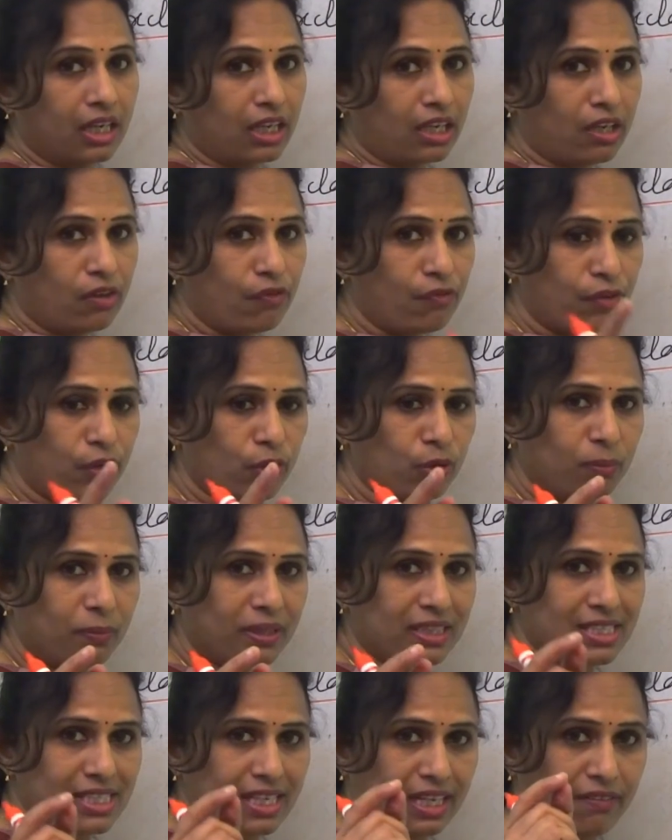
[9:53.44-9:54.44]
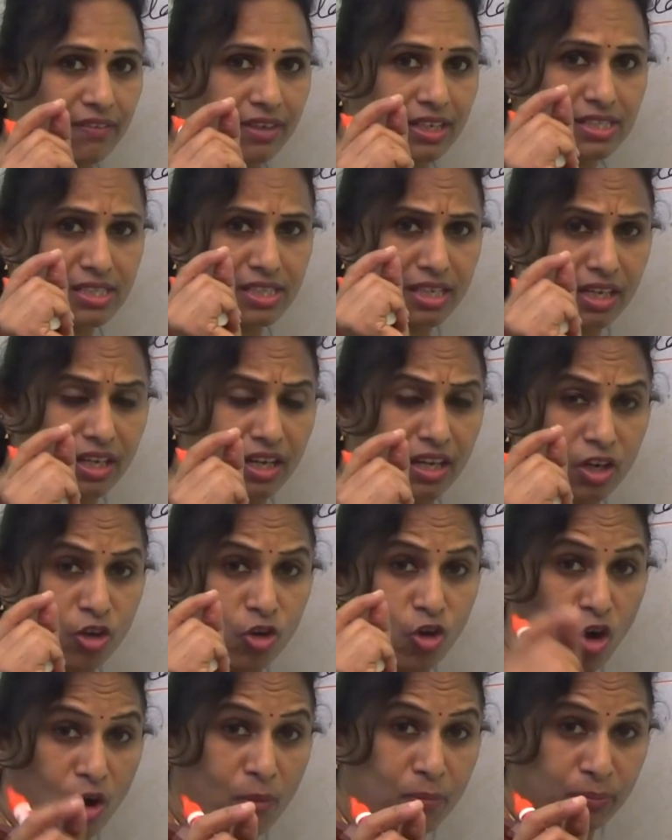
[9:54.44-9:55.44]
If you miss even a
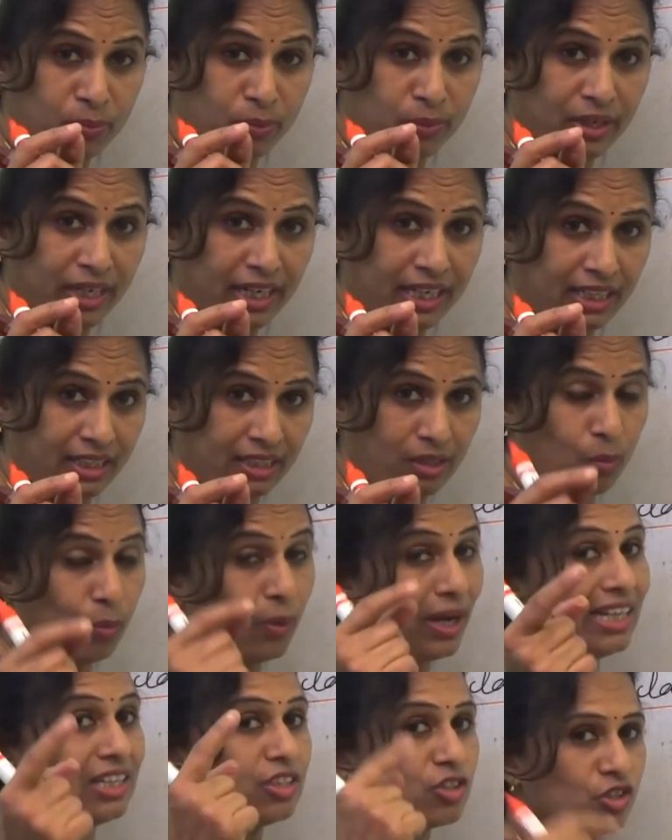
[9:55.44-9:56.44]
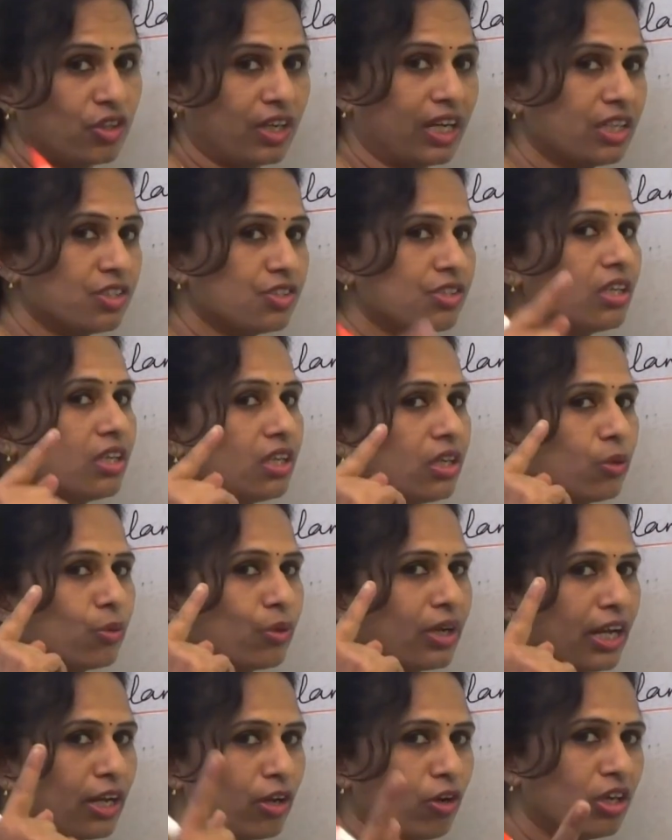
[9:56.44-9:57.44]
single component while changing,
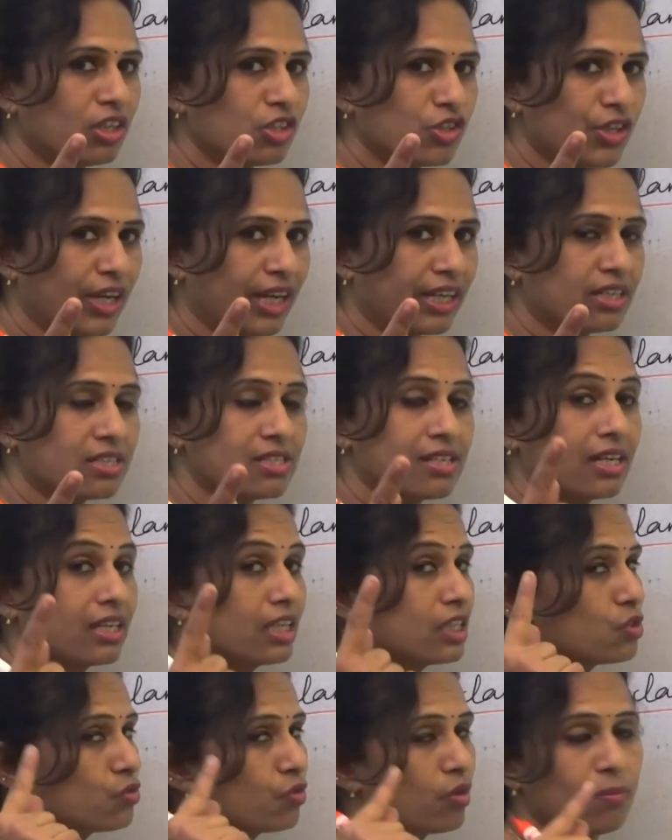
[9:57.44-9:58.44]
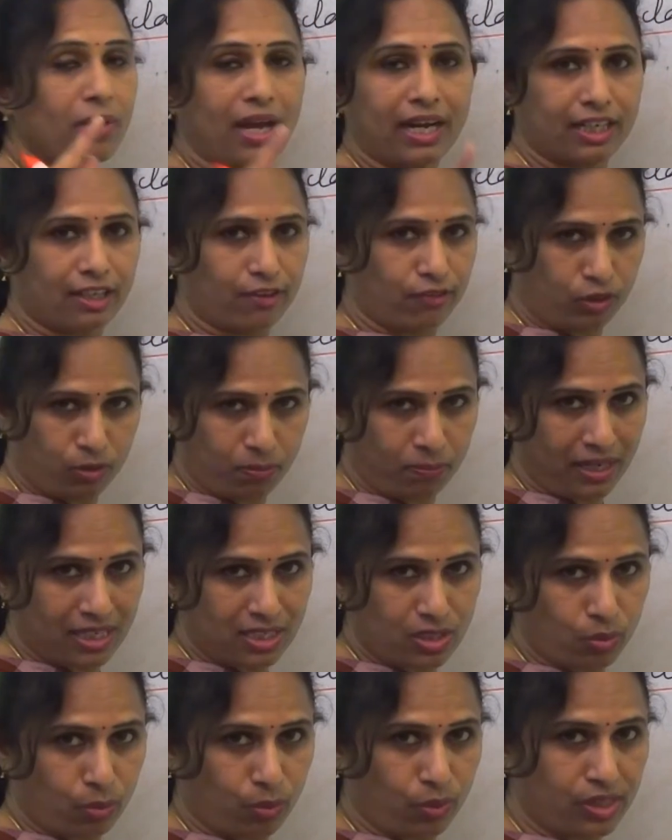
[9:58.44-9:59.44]
you cannot change a sentence from active to
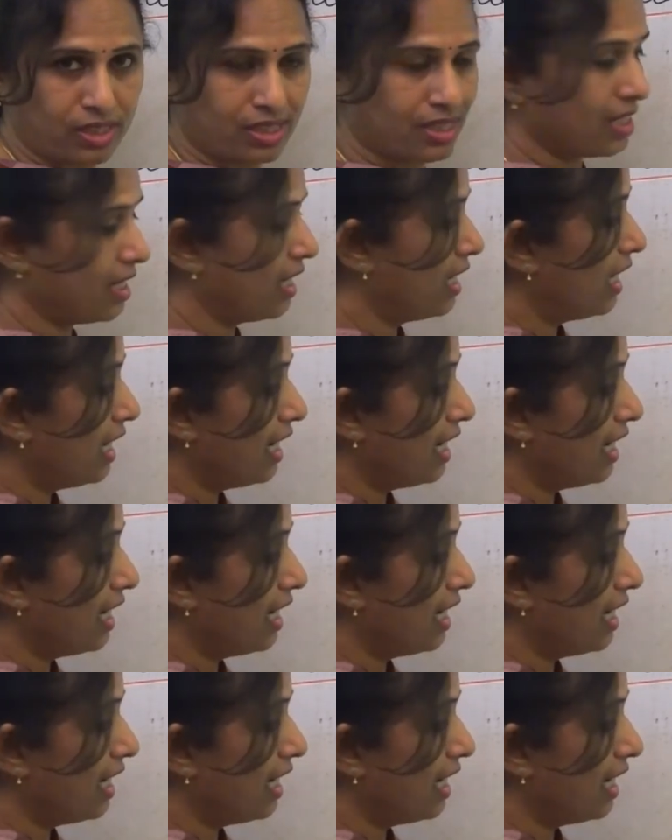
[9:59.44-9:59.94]
passive voice.